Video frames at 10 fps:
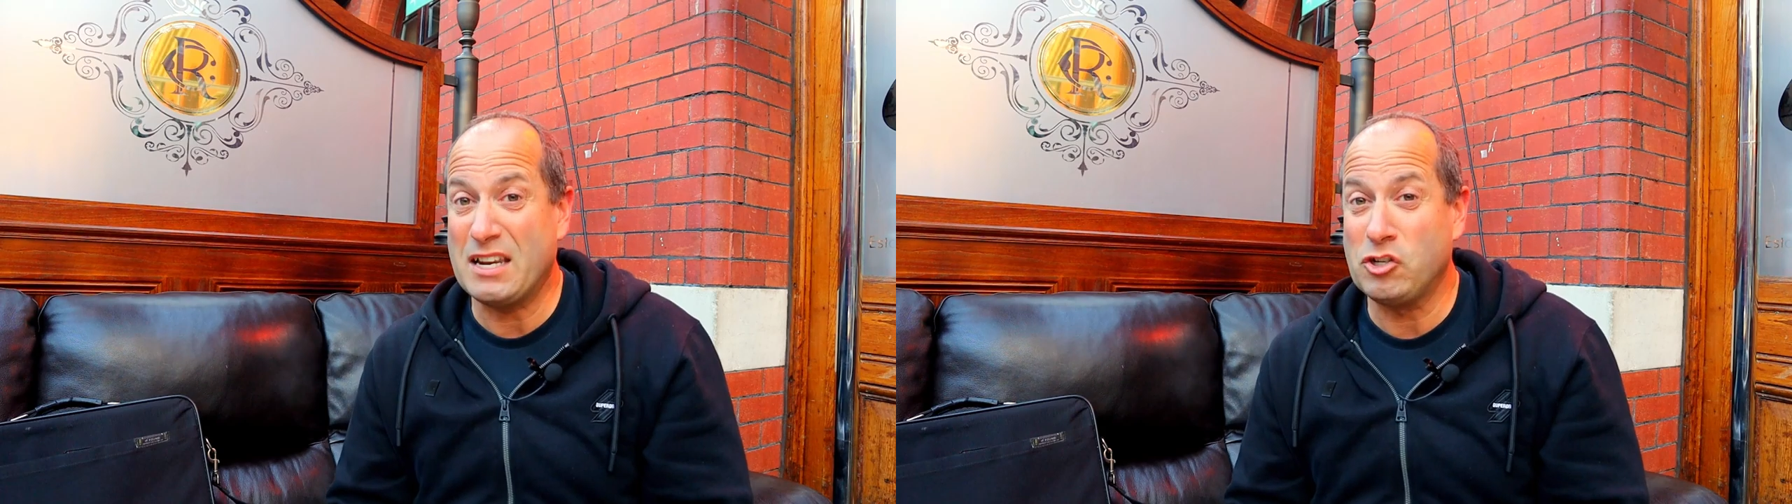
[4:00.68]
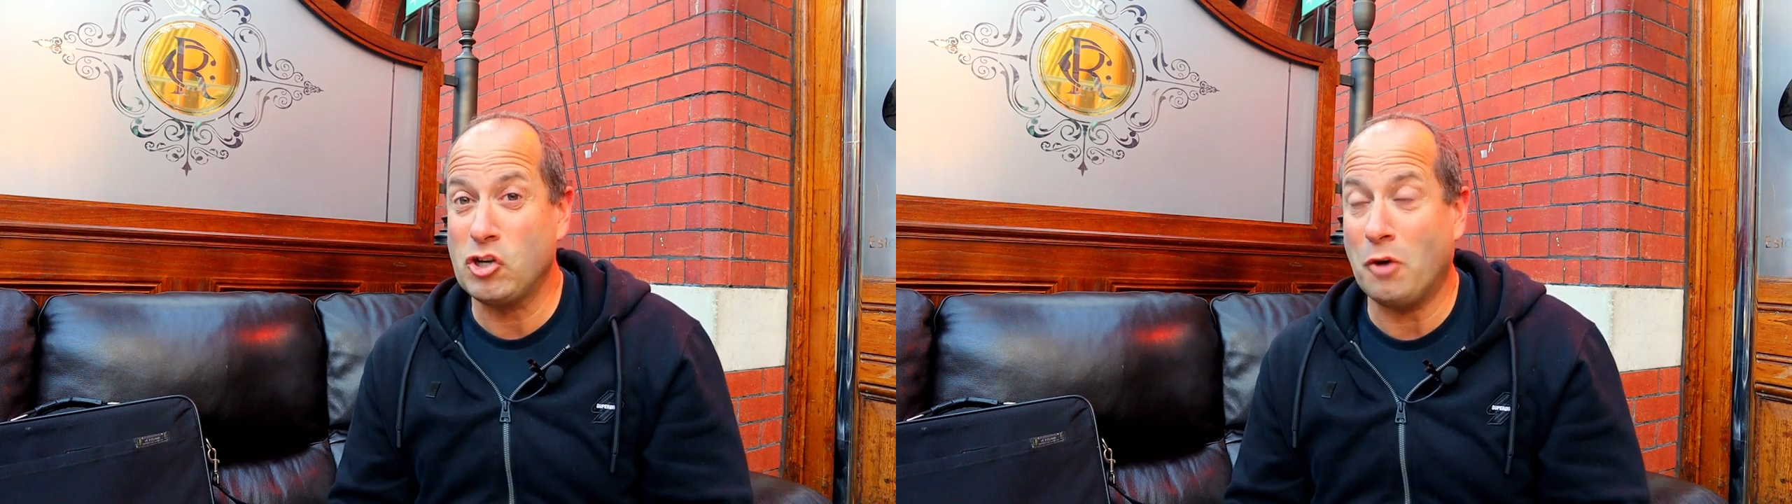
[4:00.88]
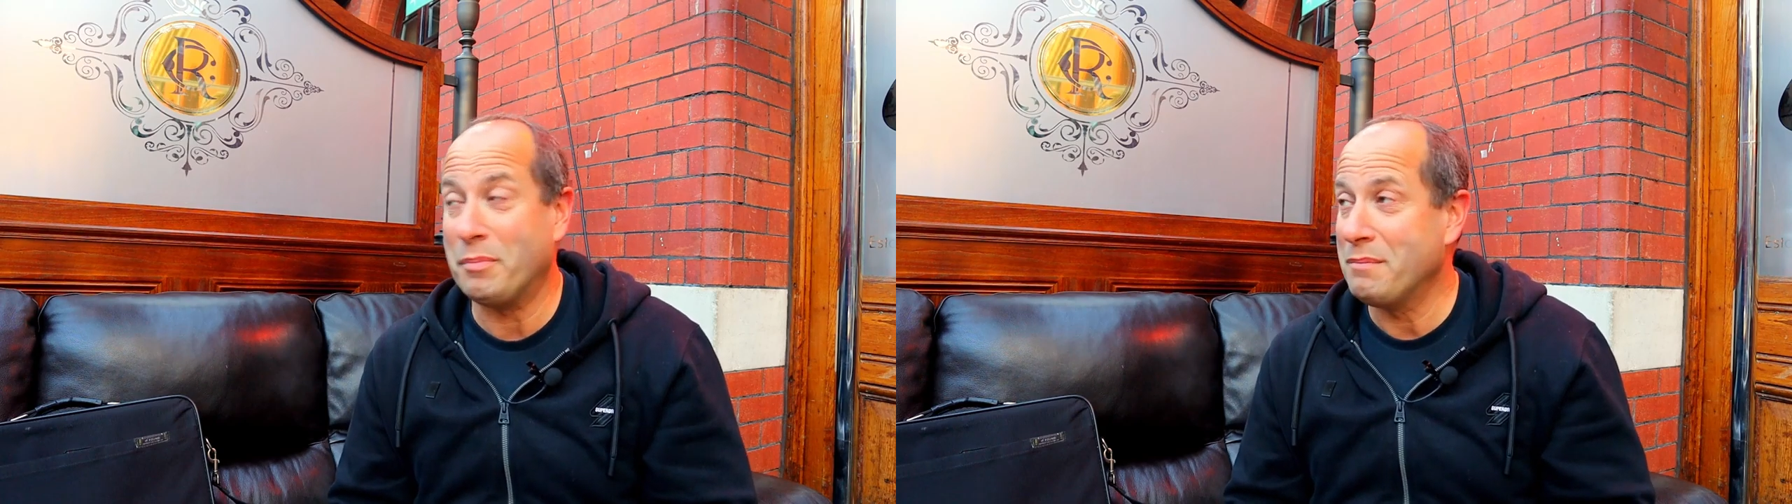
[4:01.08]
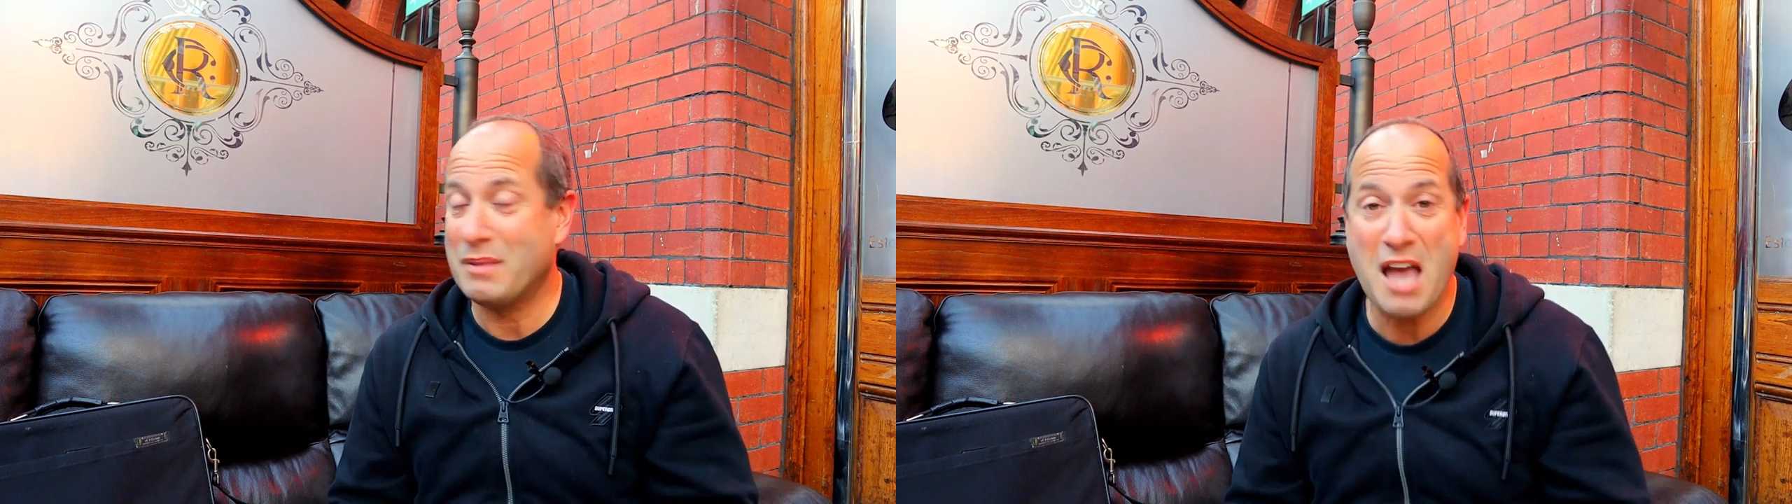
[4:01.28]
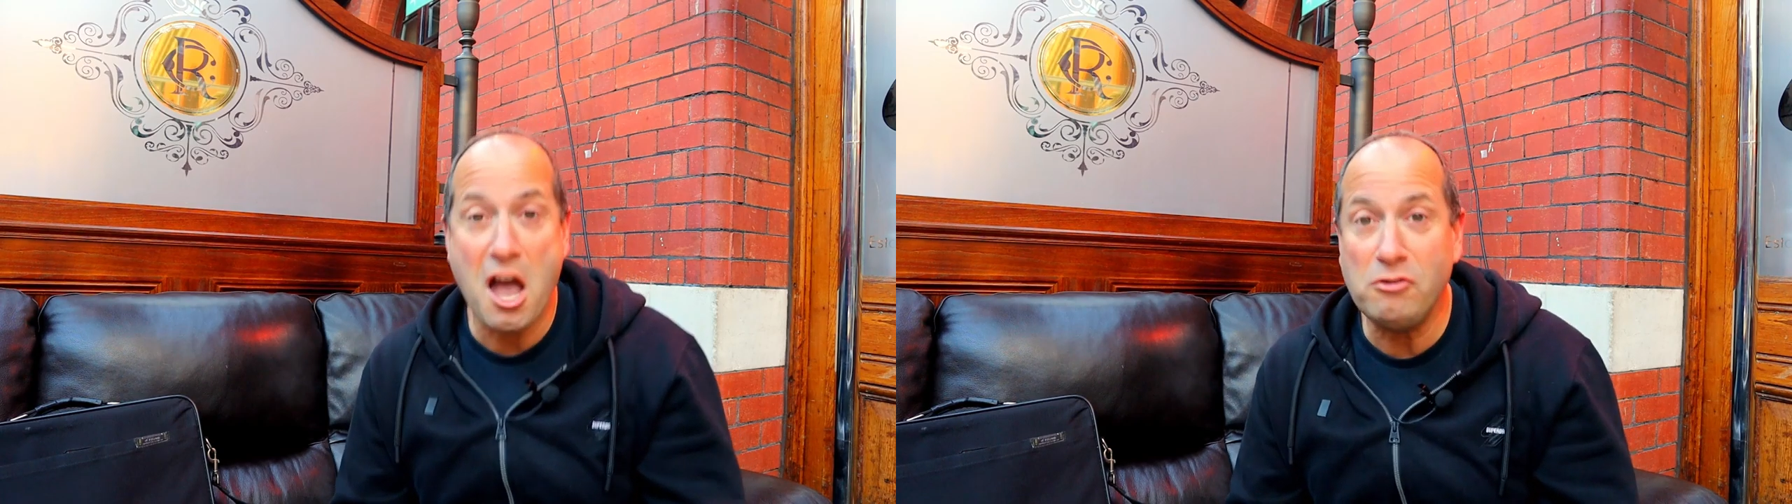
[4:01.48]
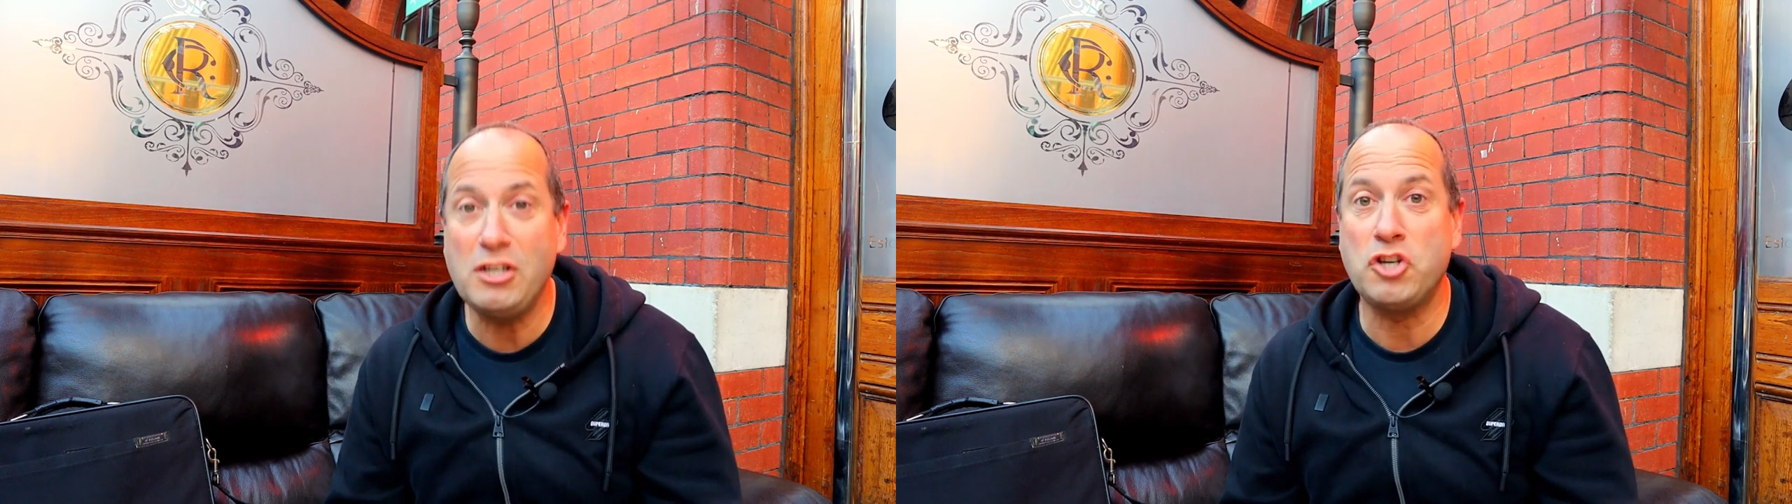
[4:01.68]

get a job the only